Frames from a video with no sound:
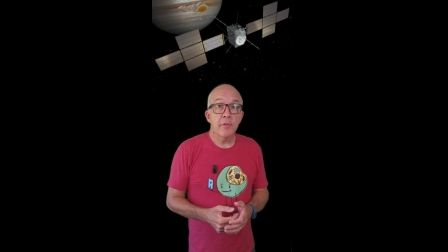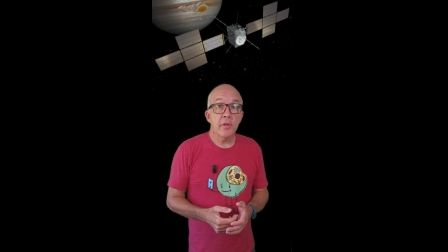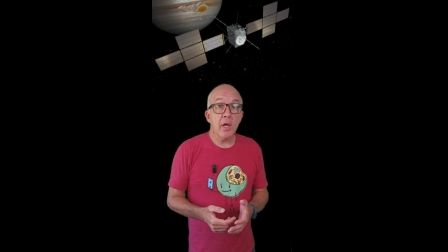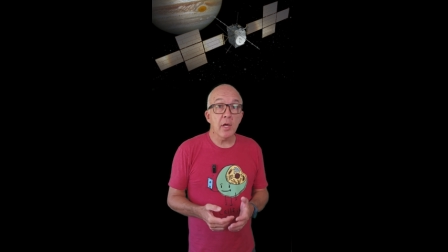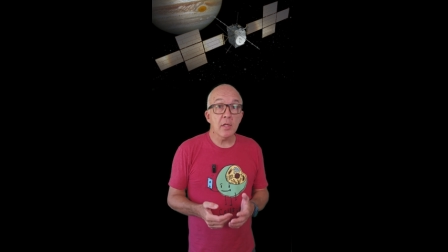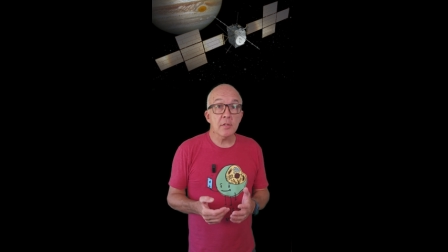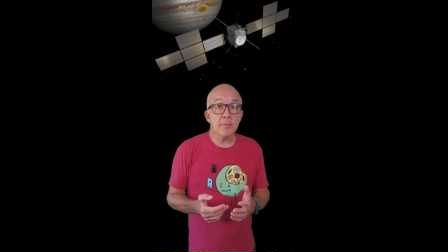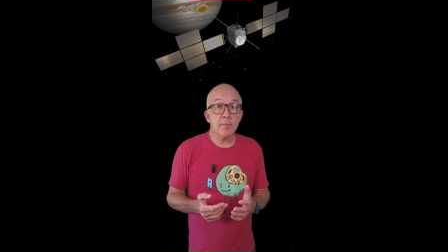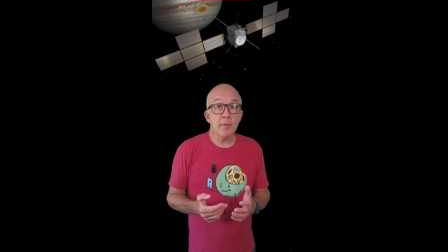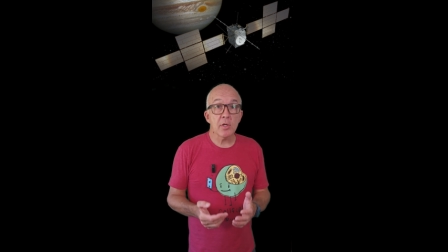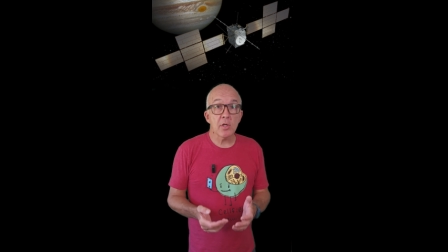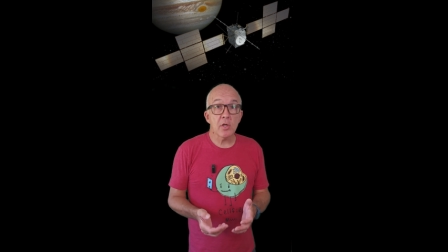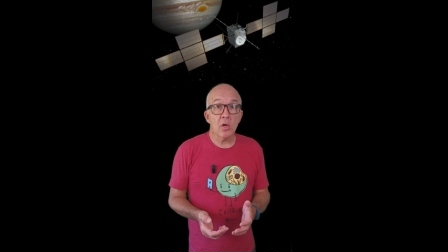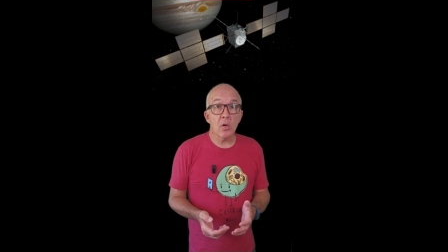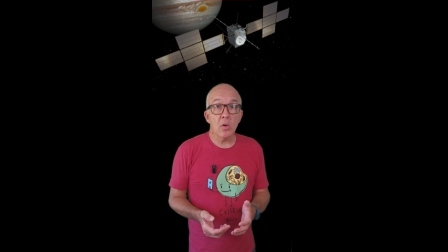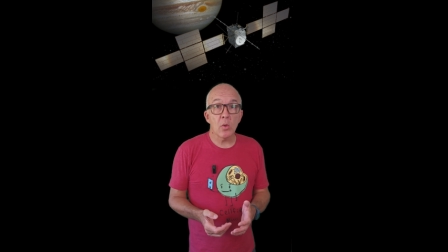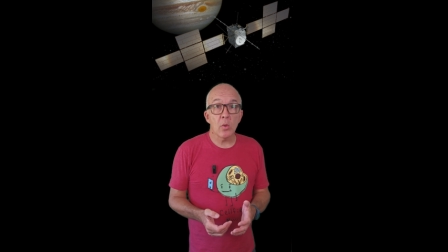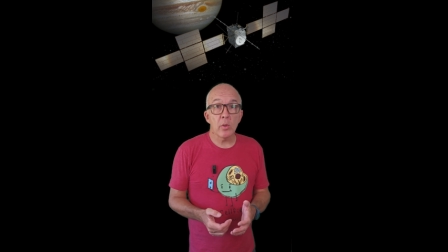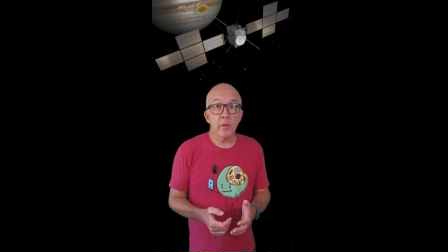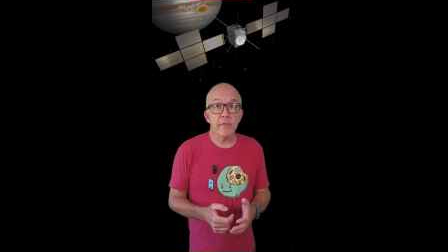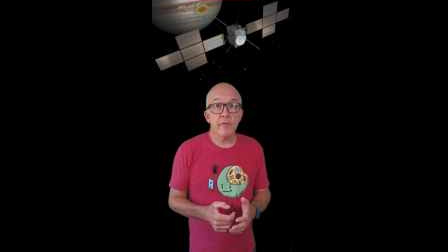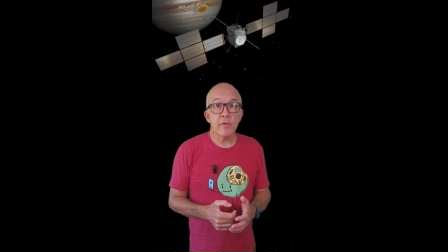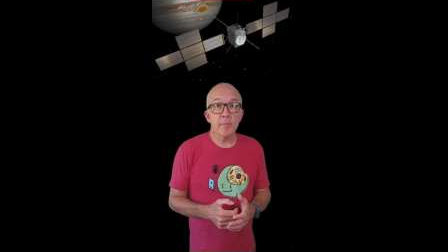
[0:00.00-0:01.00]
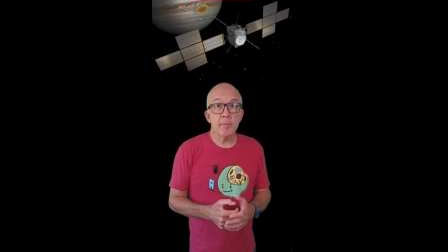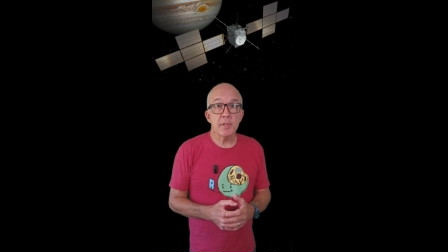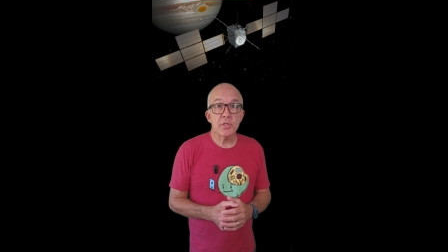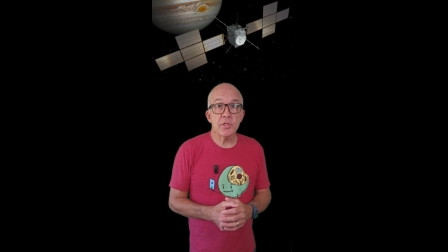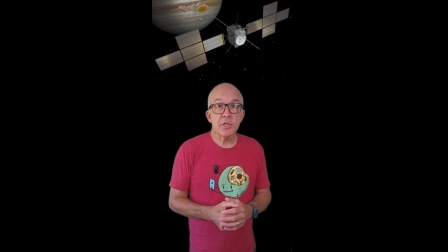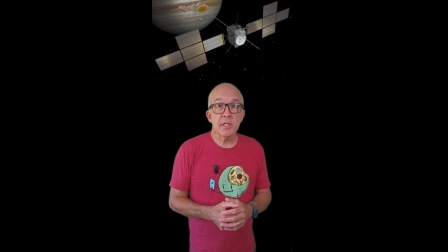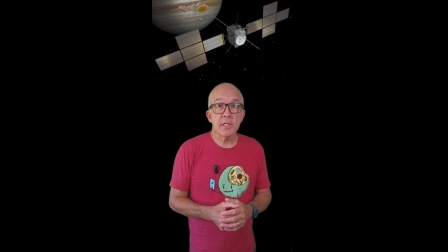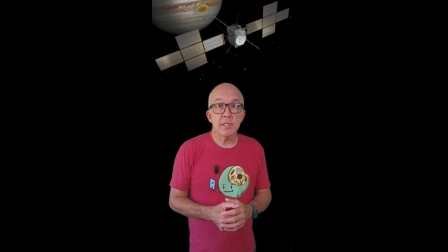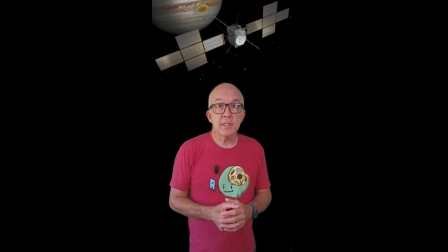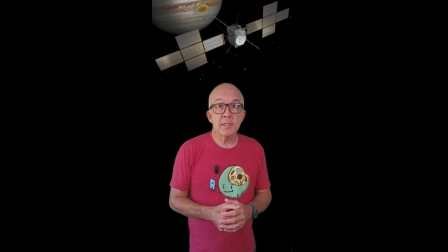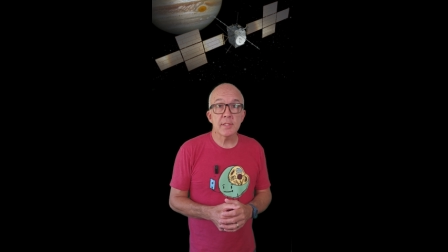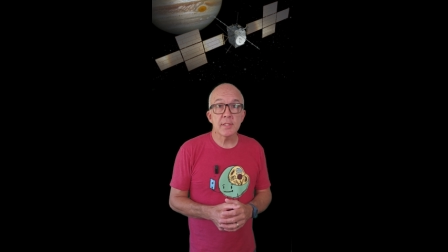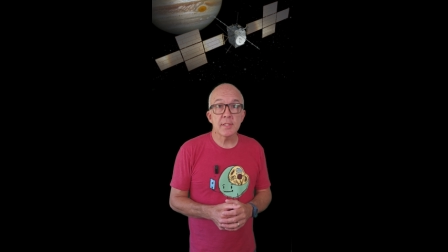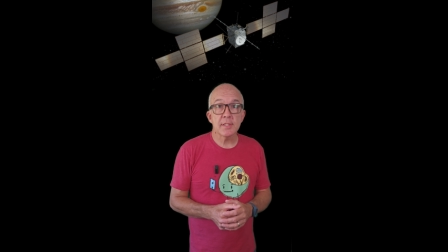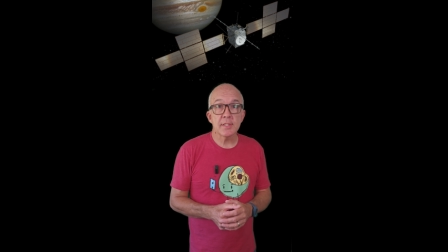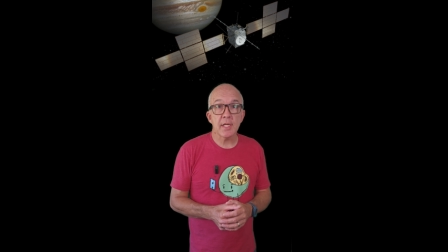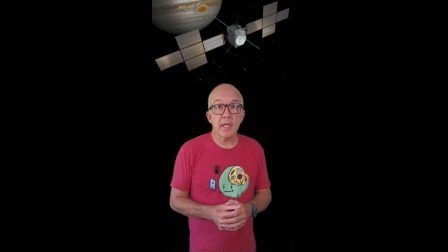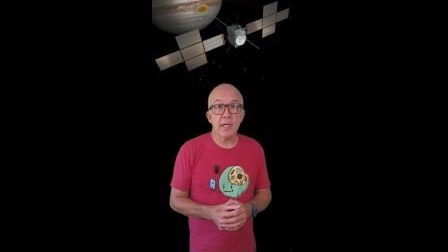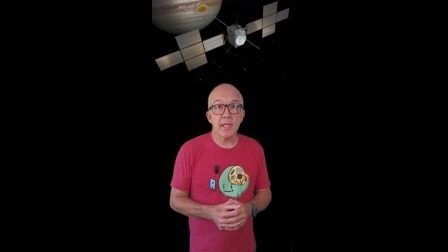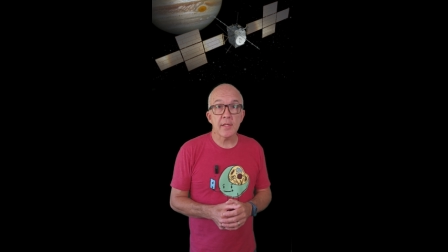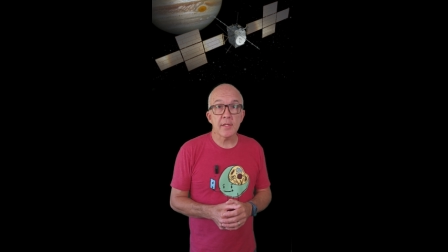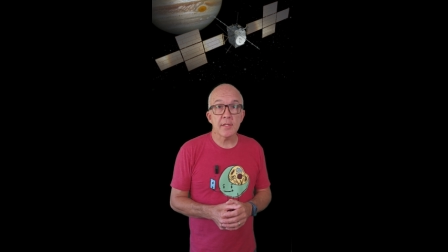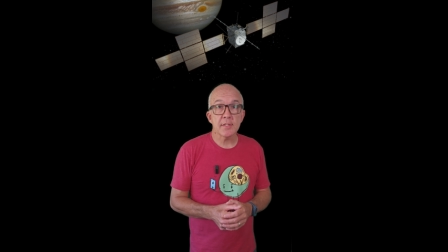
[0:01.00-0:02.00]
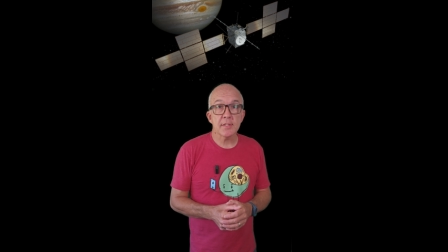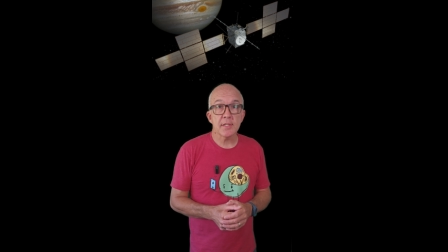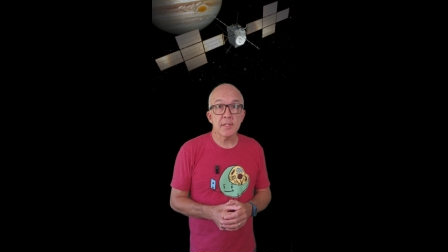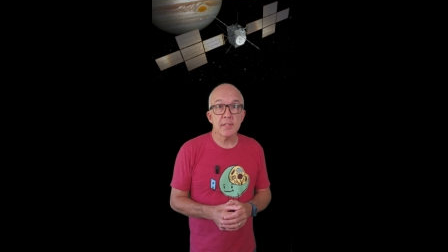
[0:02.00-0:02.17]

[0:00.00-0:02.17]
The ultimate goal of the mission is to study the